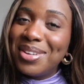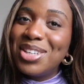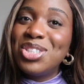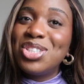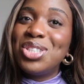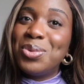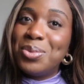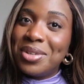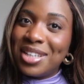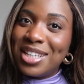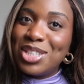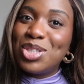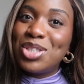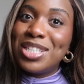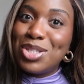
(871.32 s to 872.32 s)
she would
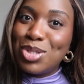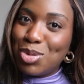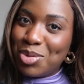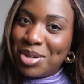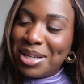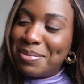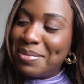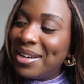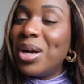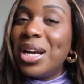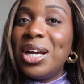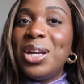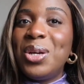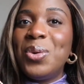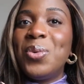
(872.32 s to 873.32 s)
literally scream. But
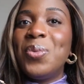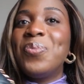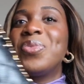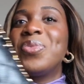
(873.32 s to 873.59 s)
anywho,